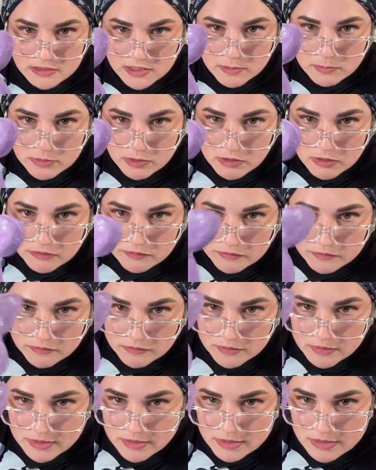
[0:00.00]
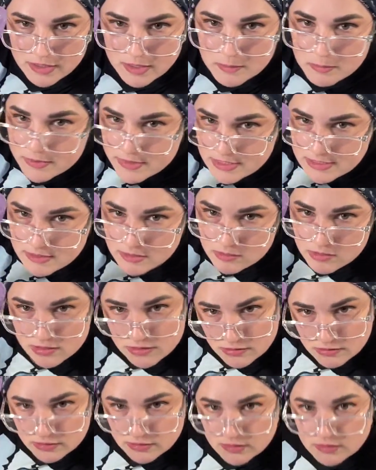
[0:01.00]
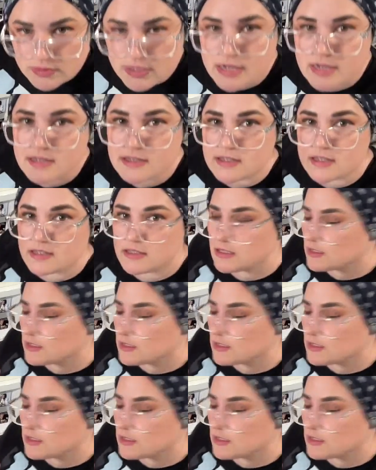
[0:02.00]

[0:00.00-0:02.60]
coming off. But that's cool, right? So that's